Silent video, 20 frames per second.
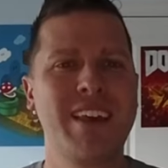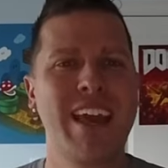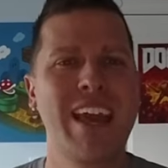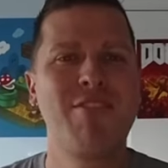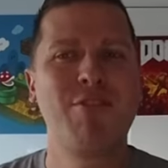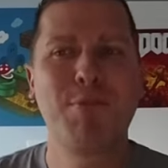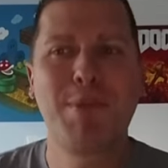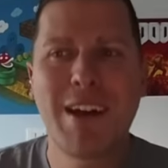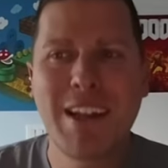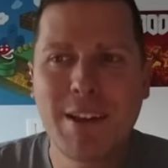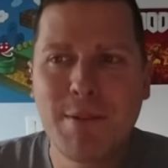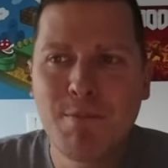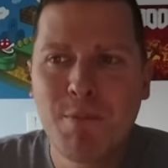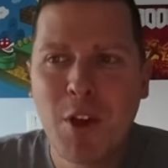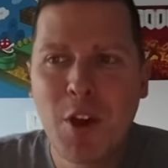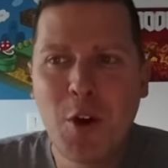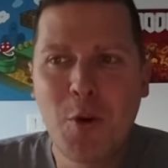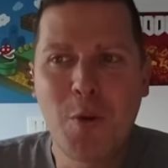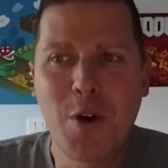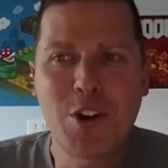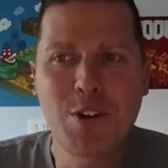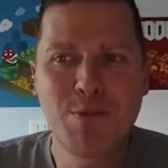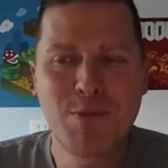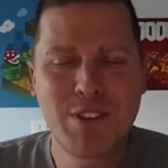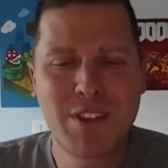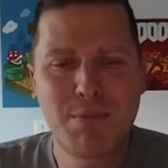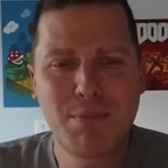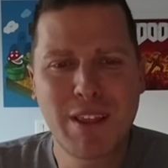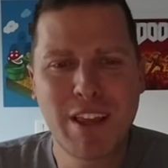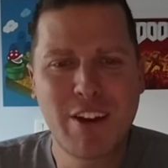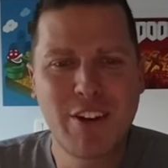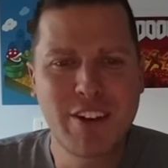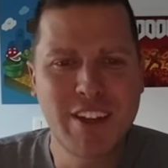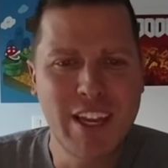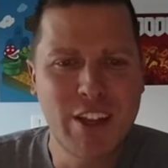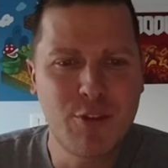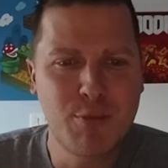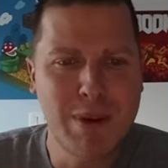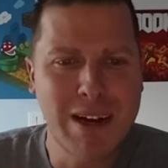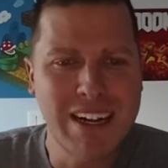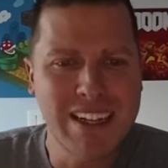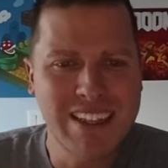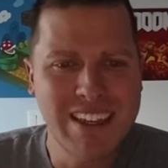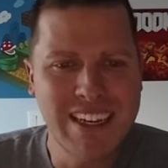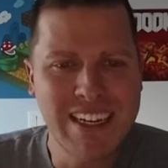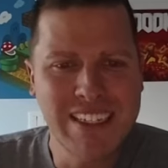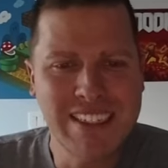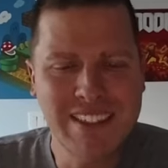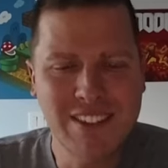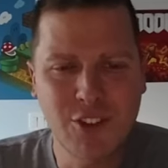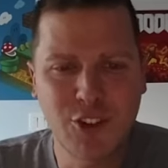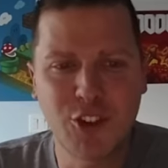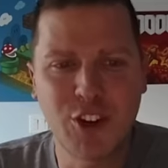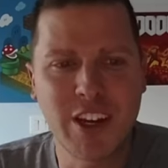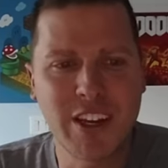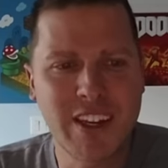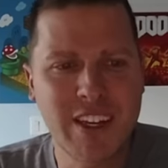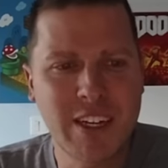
Hey everybody, welcome to the Player Engage podcast. Greg